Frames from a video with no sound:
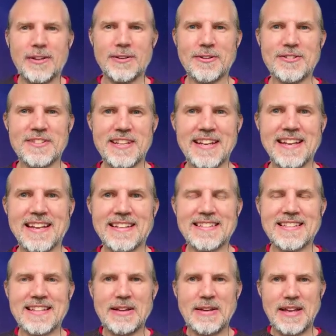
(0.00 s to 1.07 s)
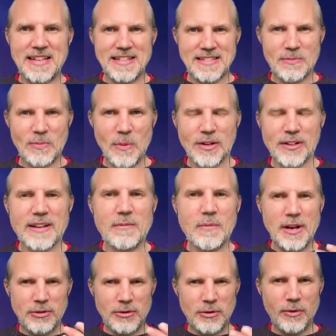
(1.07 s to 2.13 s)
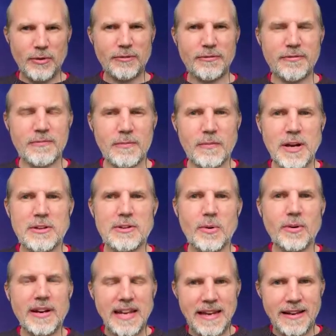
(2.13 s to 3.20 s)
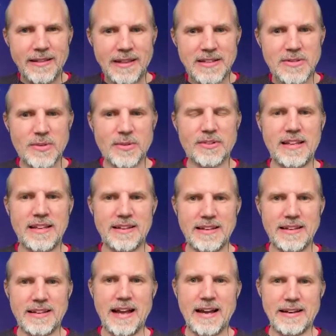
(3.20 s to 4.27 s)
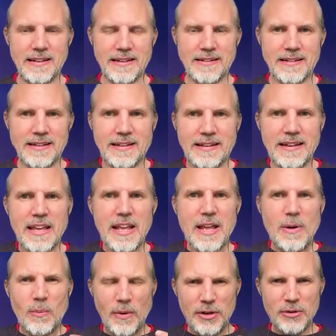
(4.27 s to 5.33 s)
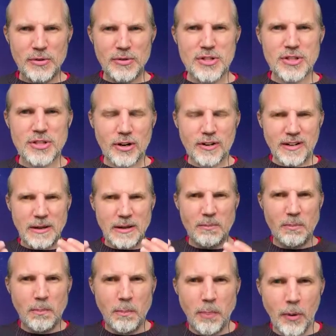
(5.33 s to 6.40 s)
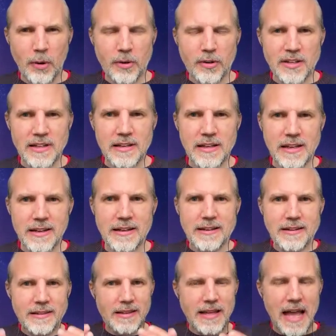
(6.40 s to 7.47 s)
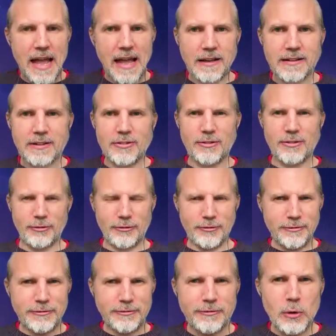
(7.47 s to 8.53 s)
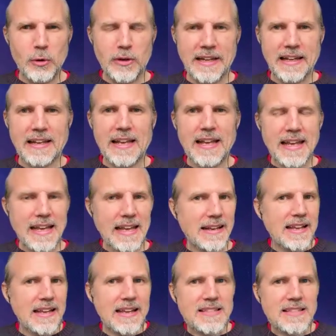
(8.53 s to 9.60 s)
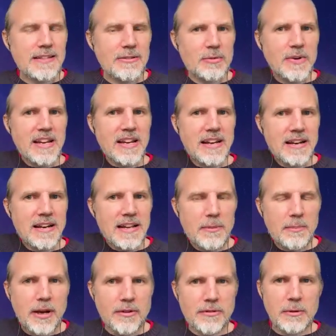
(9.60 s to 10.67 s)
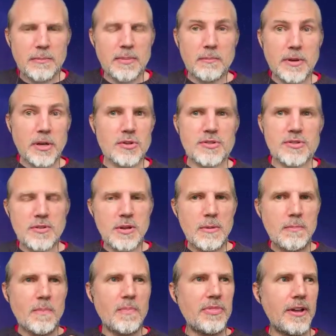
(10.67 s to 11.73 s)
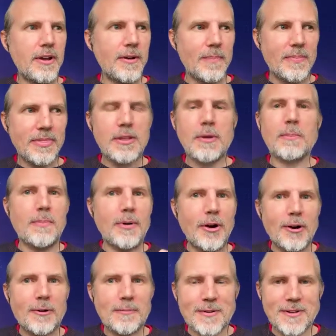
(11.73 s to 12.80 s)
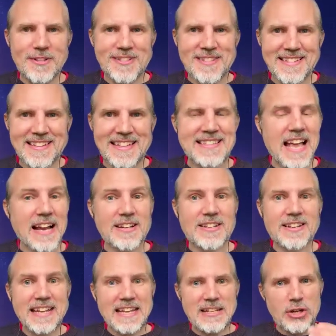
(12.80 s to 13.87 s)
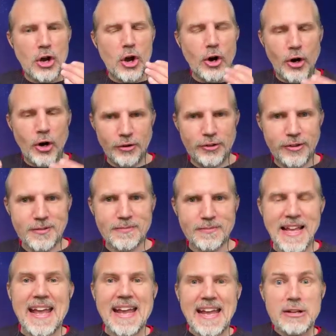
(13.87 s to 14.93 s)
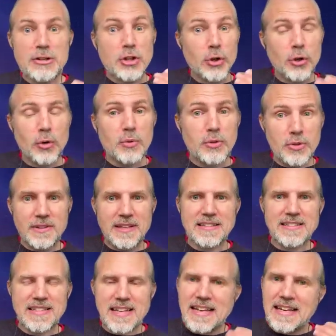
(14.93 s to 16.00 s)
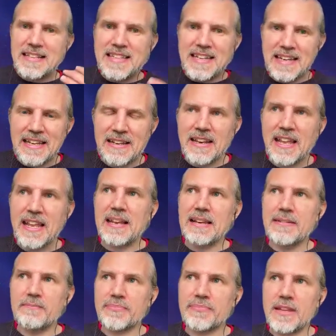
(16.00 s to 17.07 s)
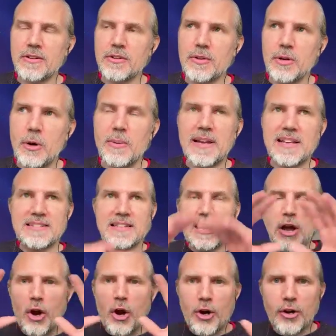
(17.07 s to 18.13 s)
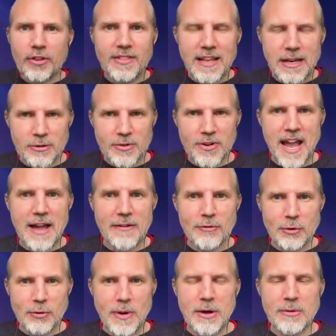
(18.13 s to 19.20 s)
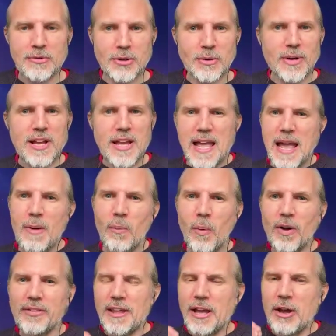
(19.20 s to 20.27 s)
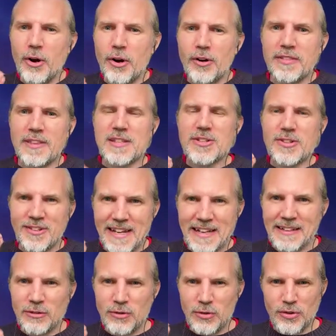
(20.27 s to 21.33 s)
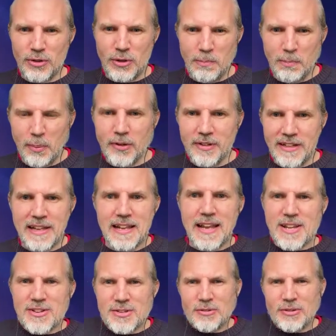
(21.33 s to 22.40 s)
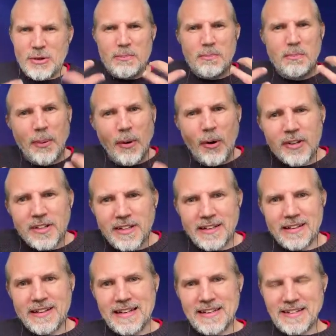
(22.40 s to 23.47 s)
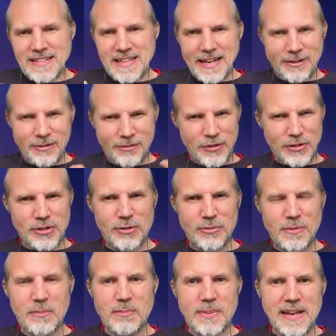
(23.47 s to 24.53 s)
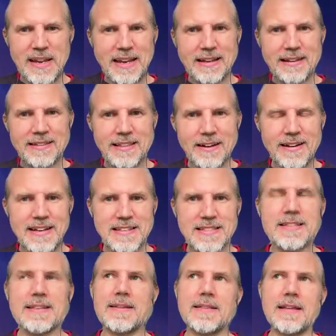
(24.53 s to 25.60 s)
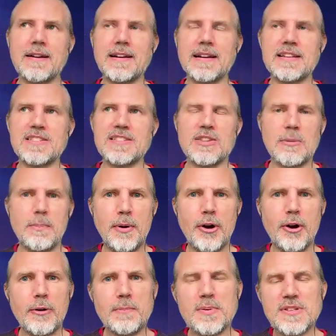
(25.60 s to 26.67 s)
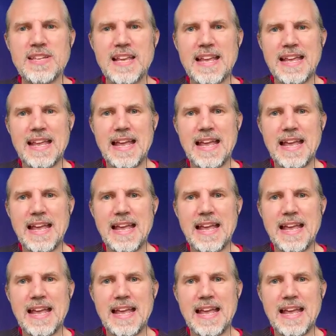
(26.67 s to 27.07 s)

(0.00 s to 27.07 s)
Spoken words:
You see, it's what when you're in this authentic identity, when you start embodying that fully, it is really about the because the purpose is actually it's earth. It's who it's in it's the earth that you have around you, and what the earth is connected to the body. So the body inside of a human being, there is the purpose